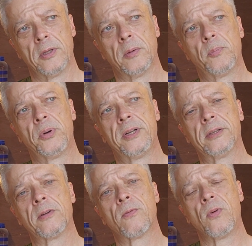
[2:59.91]
to
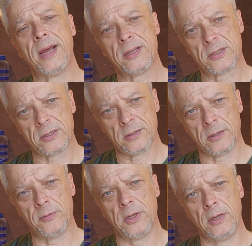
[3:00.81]
protect the rights
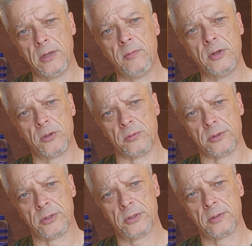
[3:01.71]
of the
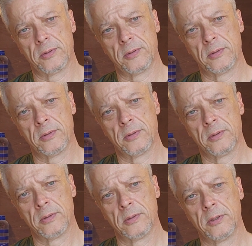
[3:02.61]
individuals
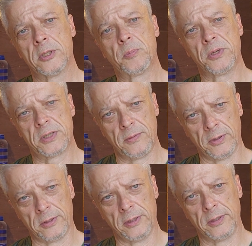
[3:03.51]

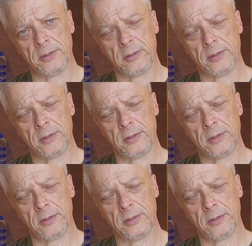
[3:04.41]
specifically.